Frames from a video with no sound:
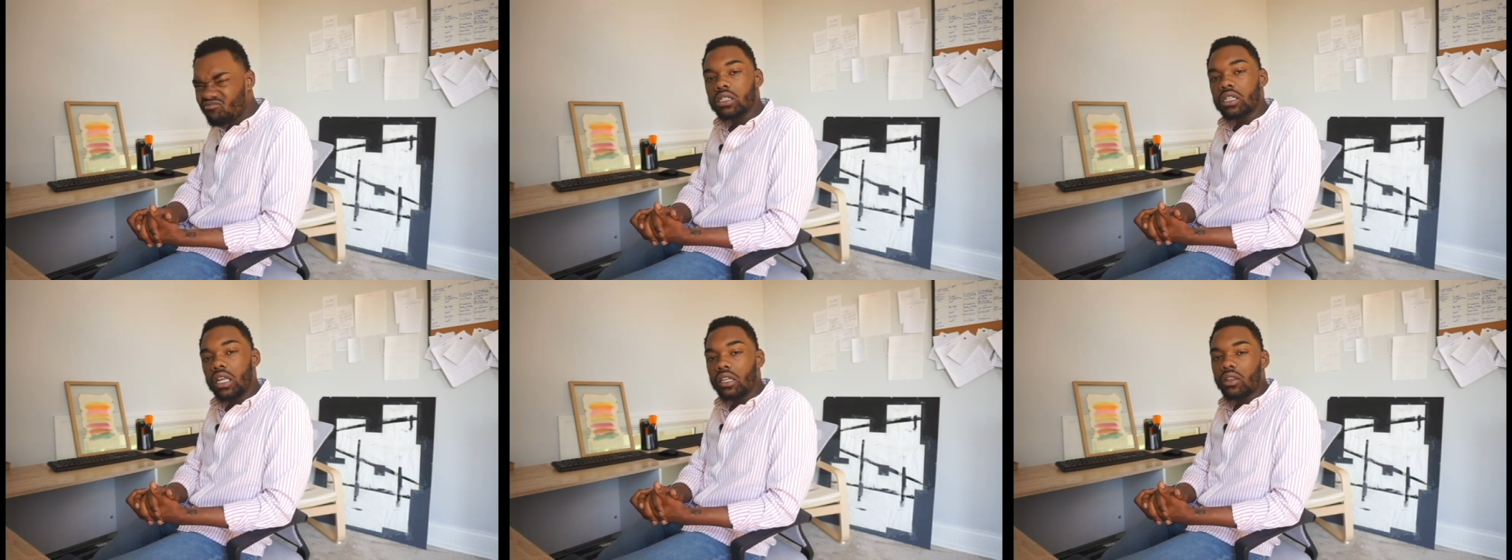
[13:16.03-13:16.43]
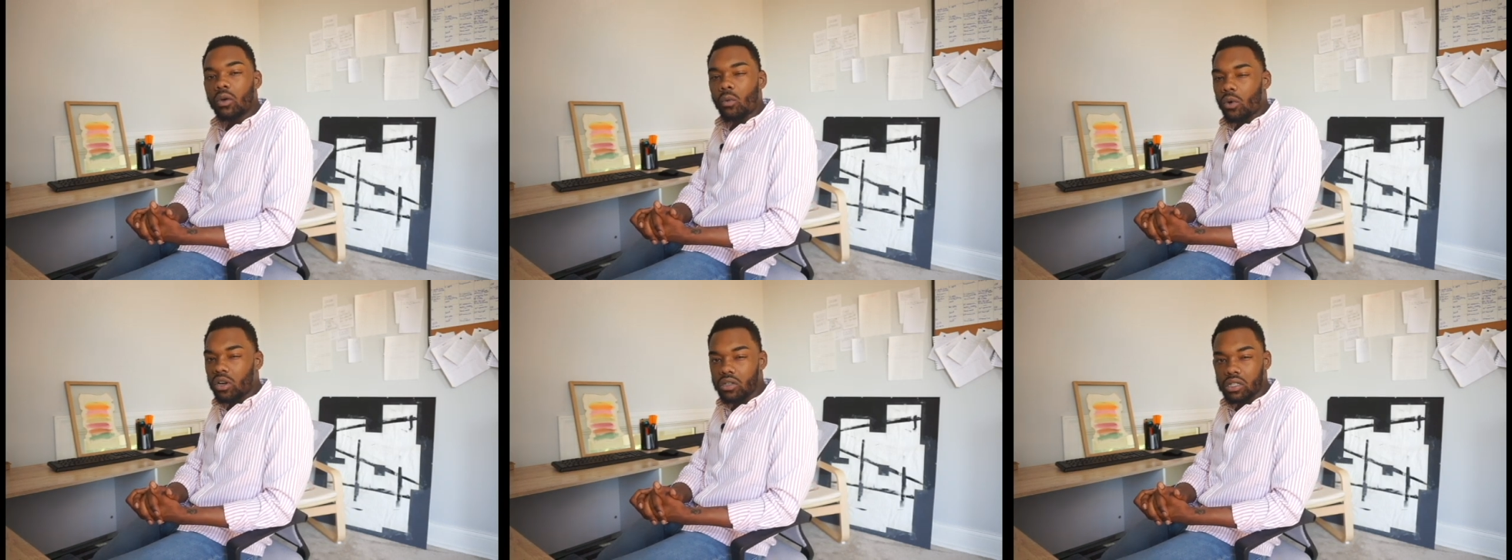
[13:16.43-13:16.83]
It's like the
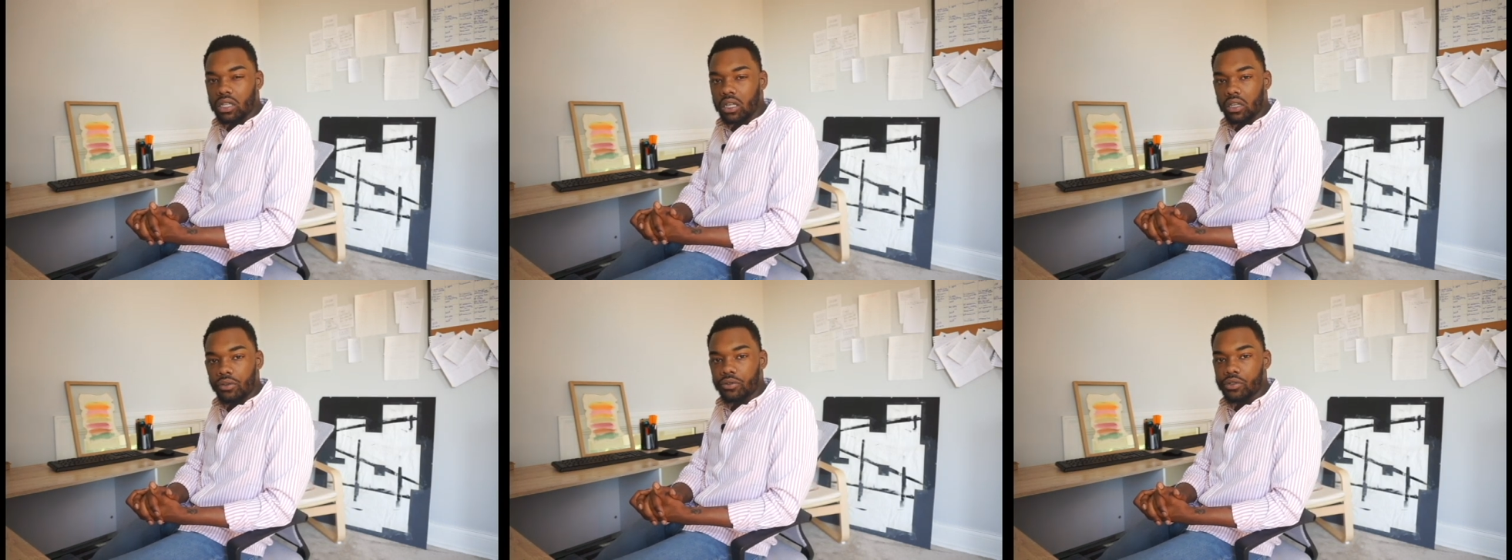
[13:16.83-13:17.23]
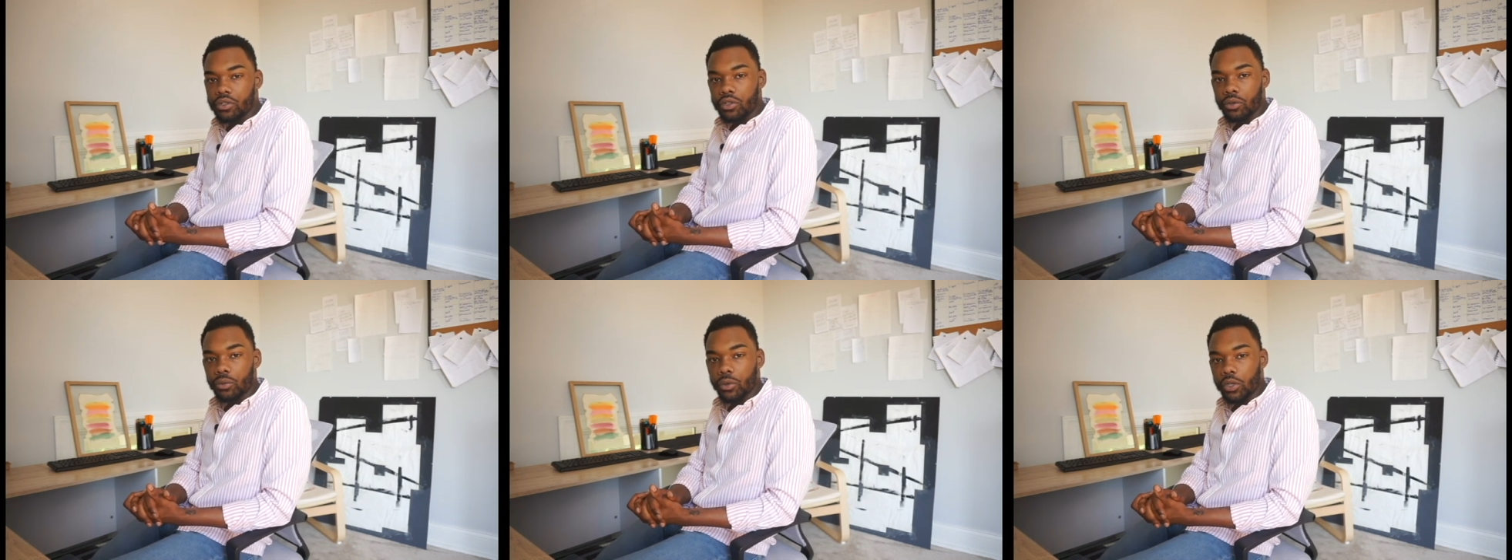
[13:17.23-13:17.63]
worst thing you should
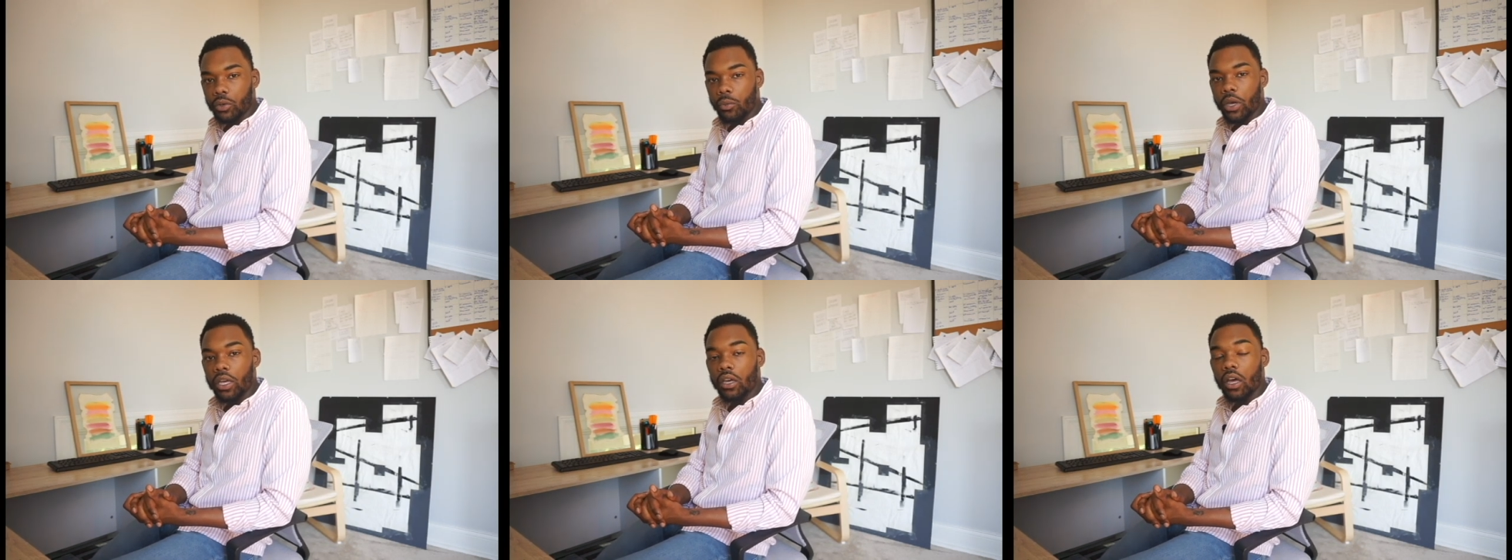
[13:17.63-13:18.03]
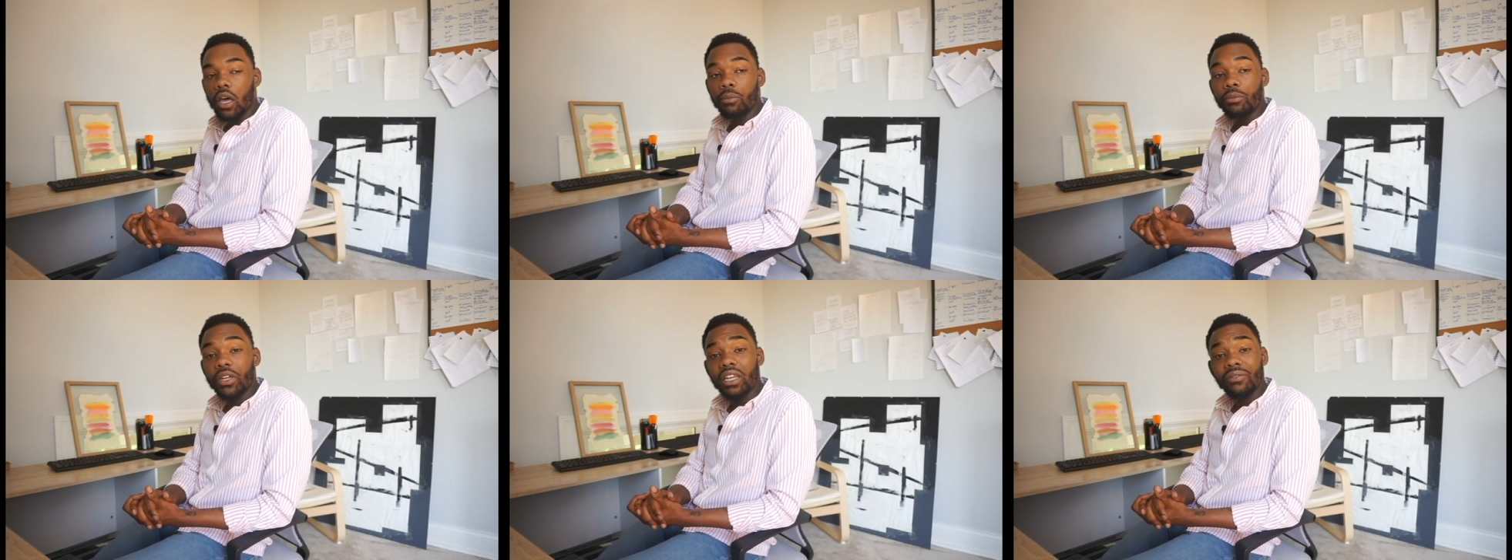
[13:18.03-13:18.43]
do when you wake
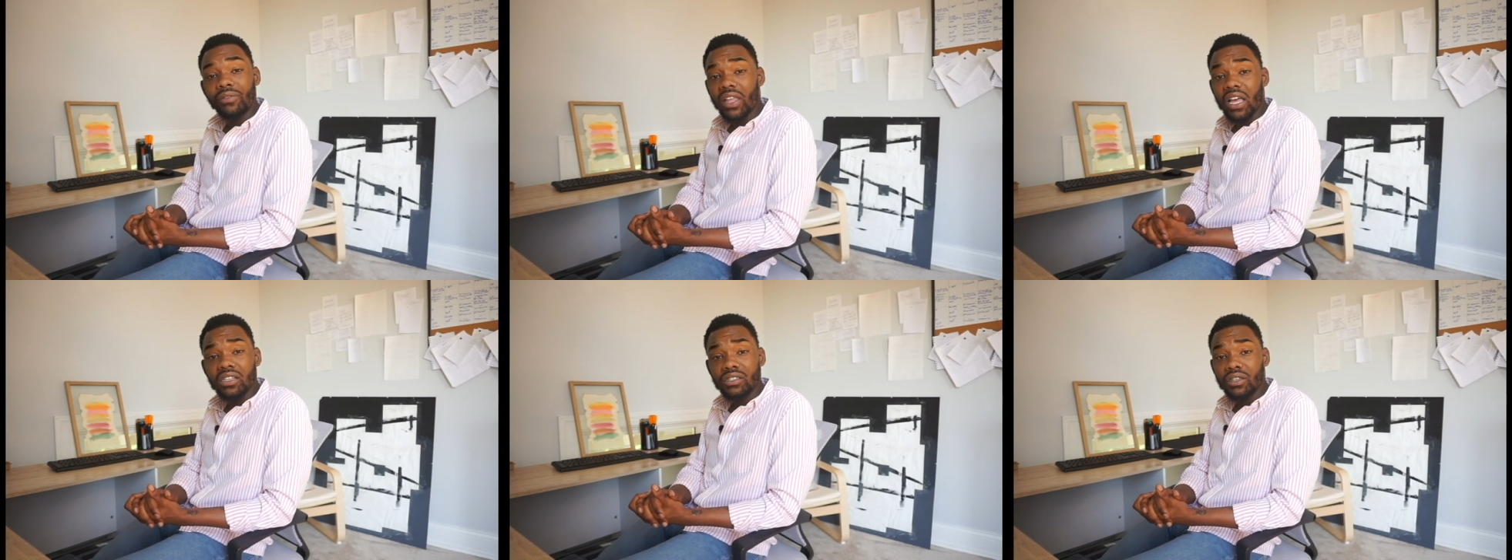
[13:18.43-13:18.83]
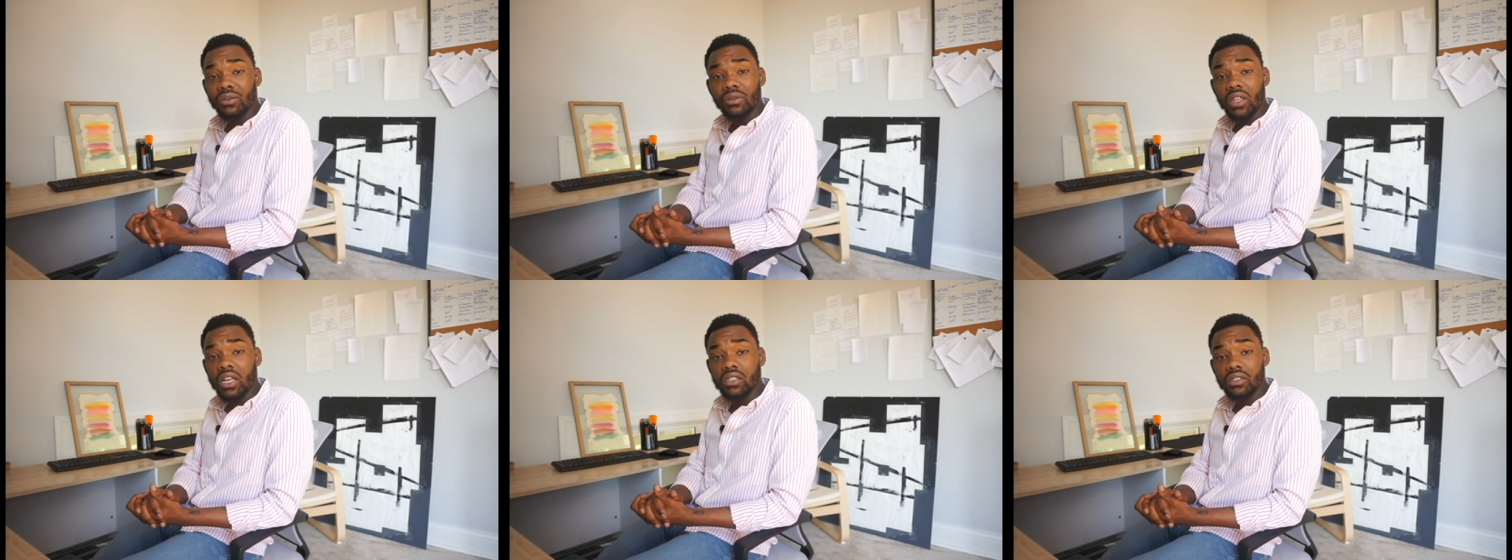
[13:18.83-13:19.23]
up, but if that's
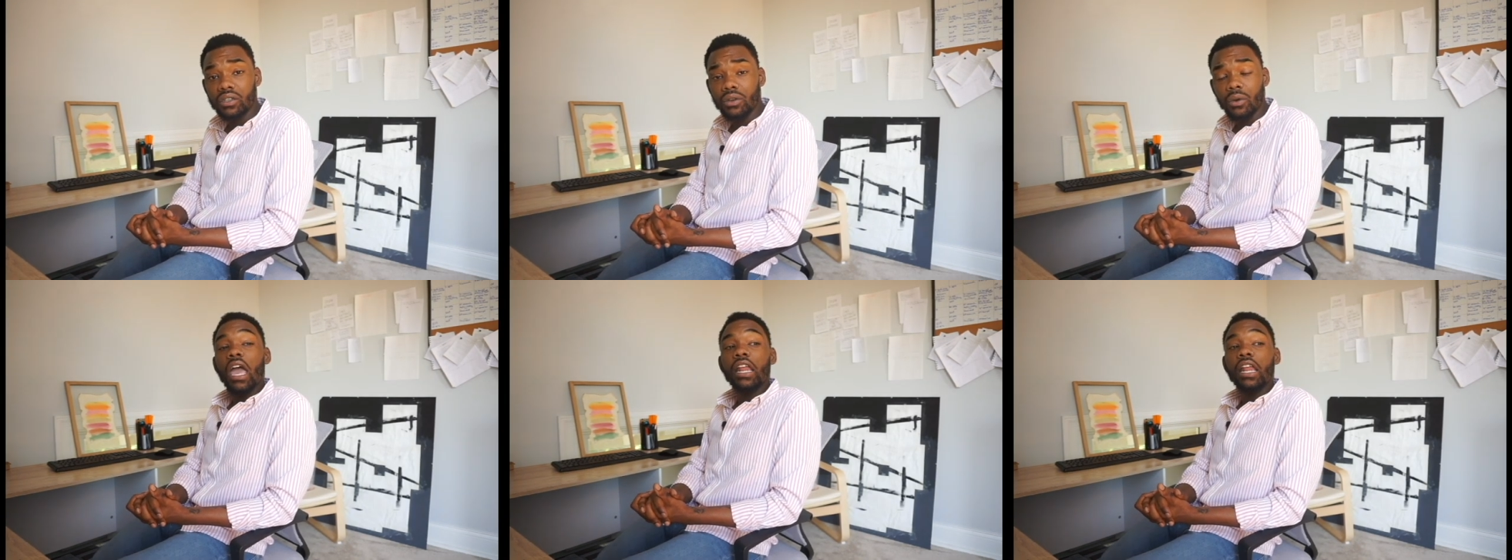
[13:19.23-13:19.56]
you, that's you.